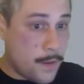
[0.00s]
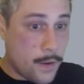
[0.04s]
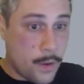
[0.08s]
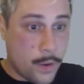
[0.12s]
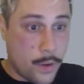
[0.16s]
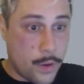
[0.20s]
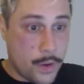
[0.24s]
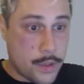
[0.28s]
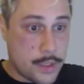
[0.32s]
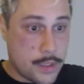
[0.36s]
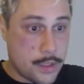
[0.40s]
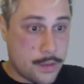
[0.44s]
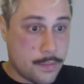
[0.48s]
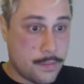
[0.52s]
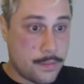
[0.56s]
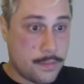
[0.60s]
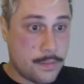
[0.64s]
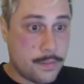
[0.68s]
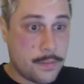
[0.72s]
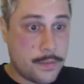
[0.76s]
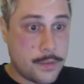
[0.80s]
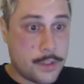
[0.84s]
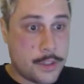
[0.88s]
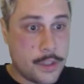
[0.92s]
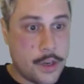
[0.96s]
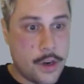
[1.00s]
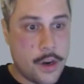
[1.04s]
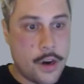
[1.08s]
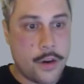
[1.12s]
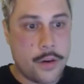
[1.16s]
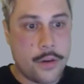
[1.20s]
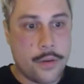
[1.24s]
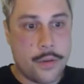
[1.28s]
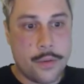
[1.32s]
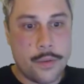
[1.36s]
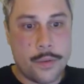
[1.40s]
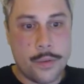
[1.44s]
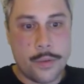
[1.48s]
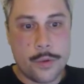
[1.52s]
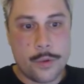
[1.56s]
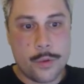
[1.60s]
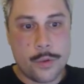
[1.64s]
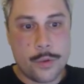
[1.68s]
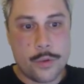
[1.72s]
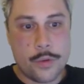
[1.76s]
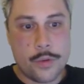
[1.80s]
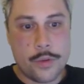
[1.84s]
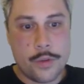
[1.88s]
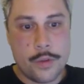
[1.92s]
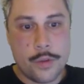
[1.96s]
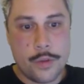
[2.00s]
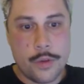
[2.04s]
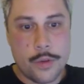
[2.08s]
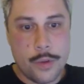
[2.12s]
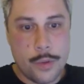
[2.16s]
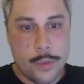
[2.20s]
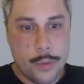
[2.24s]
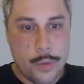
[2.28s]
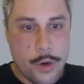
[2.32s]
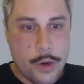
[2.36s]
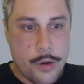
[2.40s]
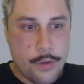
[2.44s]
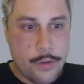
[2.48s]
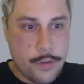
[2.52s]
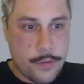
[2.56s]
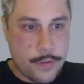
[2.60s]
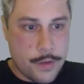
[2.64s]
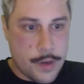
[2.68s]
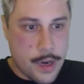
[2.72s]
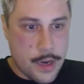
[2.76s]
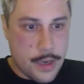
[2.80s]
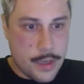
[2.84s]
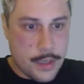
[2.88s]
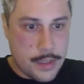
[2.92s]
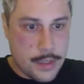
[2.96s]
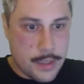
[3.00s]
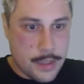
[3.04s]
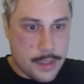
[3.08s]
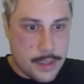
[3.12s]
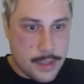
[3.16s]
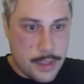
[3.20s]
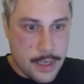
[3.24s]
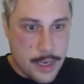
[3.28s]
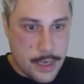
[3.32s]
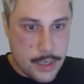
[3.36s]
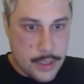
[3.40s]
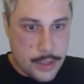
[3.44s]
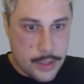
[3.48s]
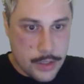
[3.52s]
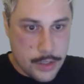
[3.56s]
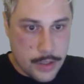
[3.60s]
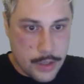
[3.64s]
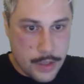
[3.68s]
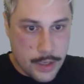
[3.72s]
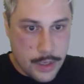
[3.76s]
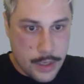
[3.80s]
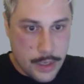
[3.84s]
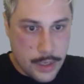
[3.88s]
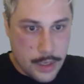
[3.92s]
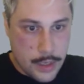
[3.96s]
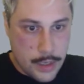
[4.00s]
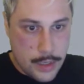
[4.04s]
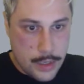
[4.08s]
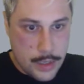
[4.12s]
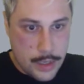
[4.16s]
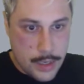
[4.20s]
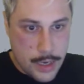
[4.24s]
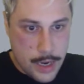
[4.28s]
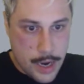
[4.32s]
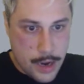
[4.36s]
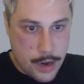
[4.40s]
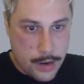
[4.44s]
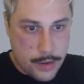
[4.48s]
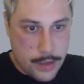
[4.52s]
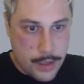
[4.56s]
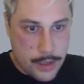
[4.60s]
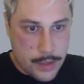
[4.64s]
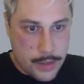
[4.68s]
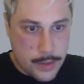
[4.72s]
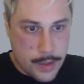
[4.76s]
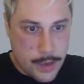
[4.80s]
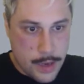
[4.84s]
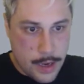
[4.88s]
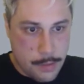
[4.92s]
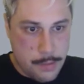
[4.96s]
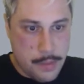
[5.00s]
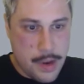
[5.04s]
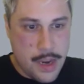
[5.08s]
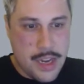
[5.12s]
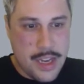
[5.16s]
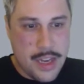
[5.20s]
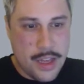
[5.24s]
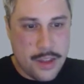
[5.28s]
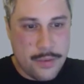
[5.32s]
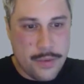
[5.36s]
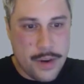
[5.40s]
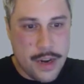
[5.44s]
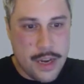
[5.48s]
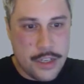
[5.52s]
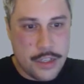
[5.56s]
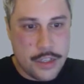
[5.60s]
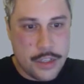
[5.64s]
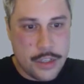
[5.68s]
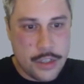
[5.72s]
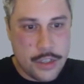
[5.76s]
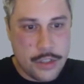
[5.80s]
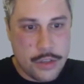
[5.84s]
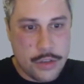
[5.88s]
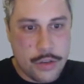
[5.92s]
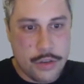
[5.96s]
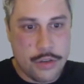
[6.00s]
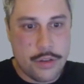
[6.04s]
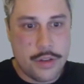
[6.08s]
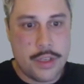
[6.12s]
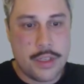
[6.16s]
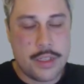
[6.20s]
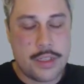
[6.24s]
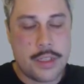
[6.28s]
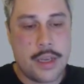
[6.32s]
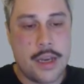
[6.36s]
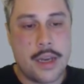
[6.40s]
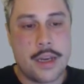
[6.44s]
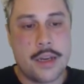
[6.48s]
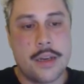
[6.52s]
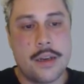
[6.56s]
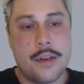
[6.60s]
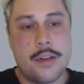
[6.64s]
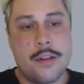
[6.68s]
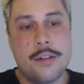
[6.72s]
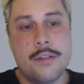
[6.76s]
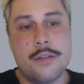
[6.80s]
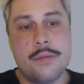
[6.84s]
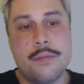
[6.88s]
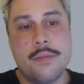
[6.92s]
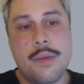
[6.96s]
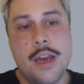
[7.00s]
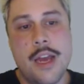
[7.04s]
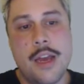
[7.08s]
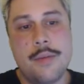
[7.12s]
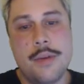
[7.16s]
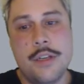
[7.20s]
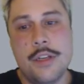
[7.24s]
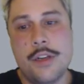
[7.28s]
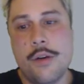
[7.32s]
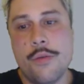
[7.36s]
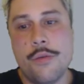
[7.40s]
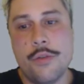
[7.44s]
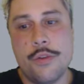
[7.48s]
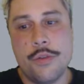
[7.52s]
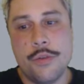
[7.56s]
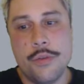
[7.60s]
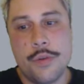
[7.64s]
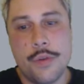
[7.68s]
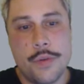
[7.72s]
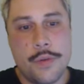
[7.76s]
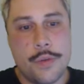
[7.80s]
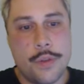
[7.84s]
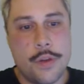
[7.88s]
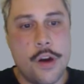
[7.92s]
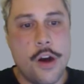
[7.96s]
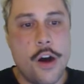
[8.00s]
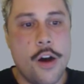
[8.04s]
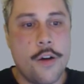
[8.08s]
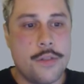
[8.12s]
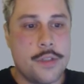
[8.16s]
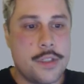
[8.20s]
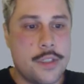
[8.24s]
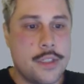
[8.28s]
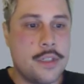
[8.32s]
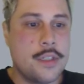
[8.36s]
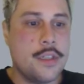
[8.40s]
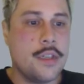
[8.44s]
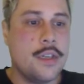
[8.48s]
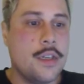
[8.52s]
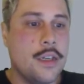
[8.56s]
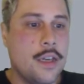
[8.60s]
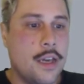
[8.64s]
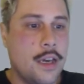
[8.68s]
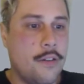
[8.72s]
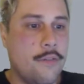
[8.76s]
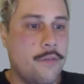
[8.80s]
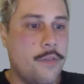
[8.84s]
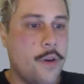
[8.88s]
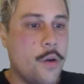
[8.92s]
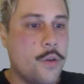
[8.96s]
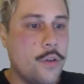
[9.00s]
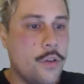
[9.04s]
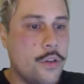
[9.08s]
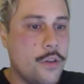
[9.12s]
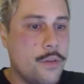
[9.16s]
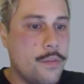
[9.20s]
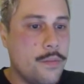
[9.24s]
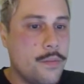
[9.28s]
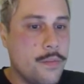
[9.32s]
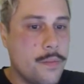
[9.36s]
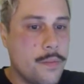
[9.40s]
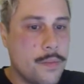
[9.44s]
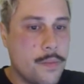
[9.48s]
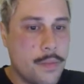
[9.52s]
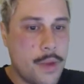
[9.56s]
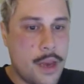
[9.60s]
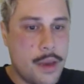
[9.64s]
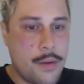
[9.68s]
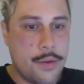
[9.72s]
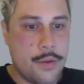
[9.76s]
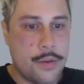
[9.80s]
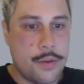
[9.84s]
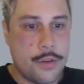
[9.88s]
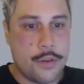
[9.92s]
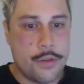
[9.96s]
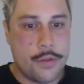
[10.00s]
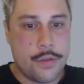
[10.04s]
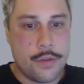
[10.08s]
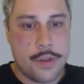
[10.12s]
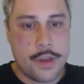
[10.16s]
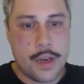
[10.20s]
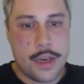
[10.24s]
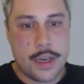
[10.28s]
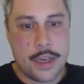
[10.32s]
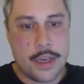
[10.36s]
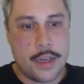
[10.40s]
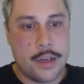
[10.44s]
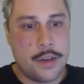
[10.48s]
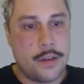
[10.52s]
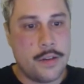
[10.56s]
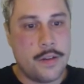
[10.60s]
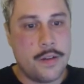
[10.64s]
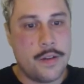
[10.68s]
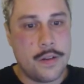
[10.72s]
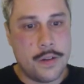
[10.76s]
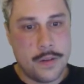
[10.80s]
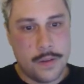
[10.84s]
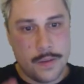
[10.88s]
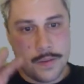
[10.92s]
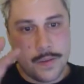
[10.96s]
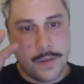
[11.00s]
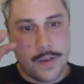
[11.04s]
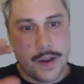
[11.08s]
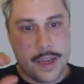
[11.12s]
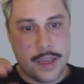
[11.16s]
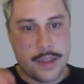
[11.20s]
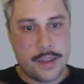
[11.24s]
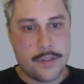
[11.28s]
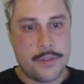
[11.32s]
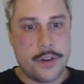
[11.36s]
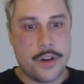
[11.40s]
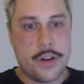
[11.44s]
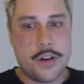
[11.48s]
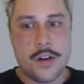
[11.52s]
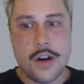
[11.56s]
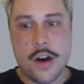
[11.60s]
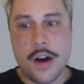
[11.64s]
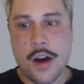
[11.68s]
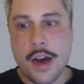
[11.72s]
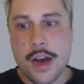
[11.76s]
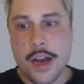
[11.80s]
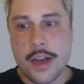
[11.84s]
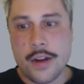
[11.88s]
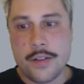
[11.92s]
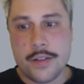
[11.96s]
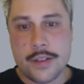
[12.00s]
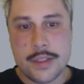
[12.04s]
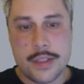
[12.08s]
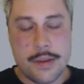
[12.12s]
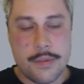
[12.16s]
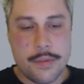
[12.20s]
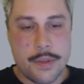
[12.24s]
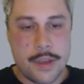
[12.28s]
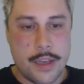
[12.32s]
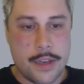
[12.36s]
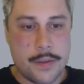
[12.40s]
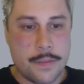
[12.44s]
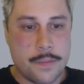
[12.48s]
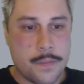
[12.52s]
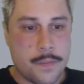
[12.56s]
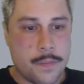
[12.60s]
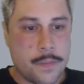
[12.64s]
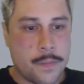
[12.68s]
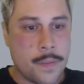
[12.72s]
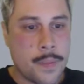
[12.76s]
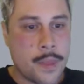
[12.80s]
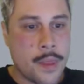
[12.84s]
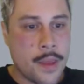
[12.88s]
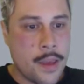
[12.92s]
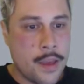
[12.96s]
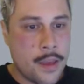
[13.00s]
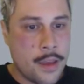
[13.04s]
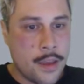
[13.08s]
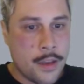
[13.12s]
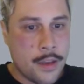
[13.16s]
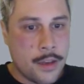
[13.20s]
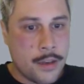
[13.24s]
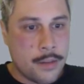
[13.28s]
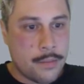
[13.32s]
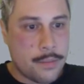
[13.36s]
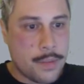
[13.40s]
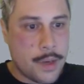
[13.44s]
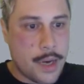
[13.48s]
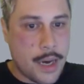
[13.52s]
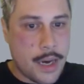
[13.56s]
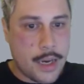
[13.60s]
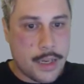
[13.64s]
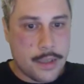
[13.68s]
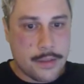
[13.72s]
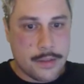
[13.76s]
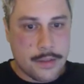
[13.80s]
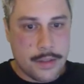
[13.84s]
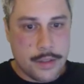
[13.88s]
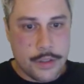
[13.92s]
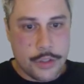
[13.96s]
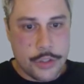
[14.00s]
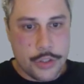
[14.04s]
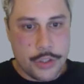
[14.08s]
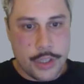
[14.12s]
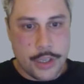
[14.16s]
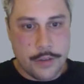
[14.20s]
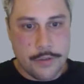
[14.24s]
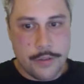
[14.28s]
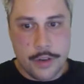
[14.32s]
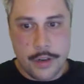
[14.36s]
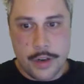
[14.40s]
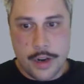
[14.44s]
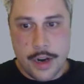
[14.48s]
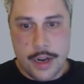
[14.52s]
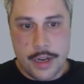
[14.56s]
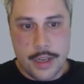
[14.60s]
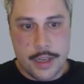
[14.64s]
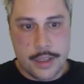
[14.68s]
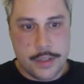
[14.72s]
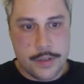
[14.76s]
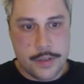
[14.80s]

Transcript: Awesome. So what we've done is essentially, now there's many other ways you could do this, like maybe you don't want to do it with lofts and volume, maybe you want to do it with like a length of a line or something, but this should give you an idea.